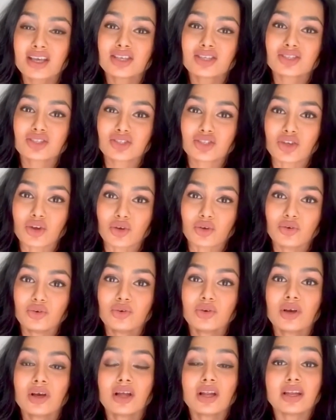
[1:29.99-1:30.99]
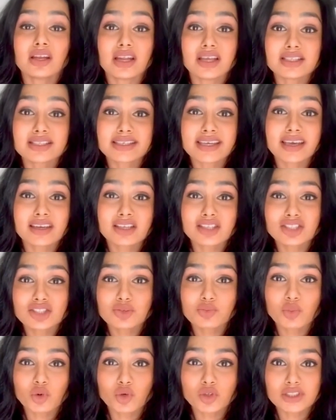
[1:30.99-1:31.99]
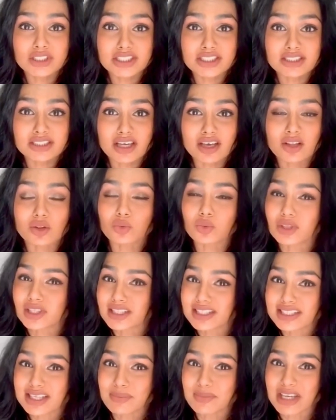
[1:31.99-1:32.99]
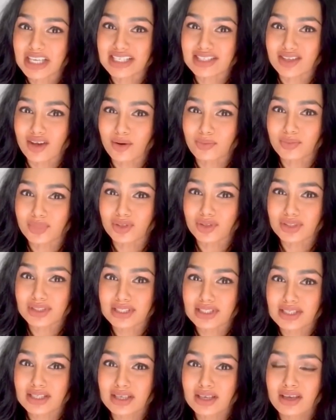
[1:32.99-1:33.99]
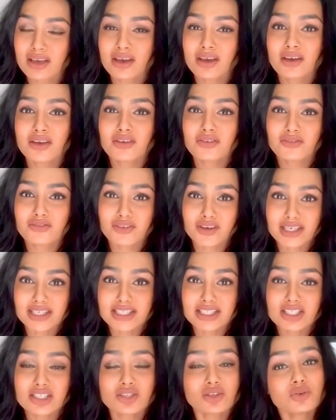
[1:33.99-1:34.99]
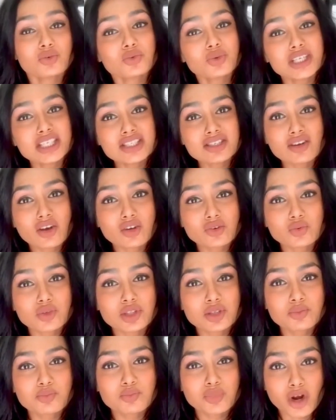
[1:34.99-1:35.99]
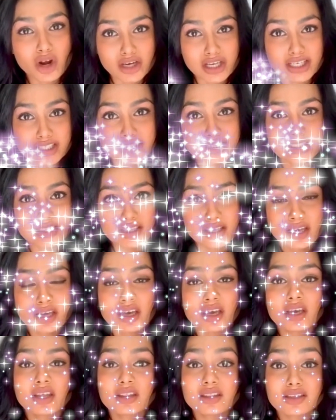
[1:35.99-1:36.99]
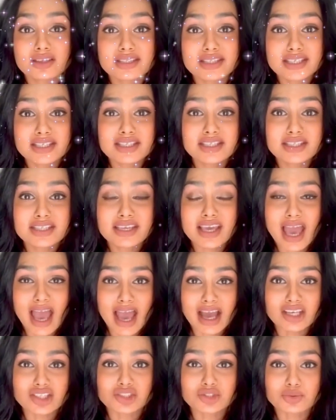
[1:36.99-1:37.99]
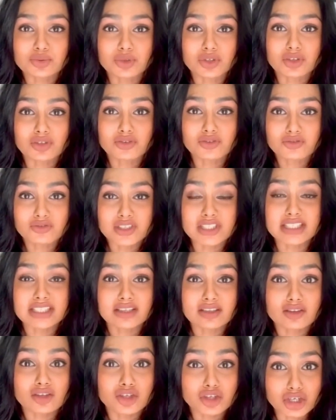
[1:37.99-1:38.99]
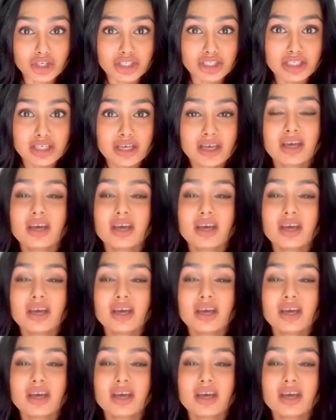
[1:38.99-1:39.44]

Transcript: So let's get into more detail with some examples. First, we start with the product. This is the actual physical good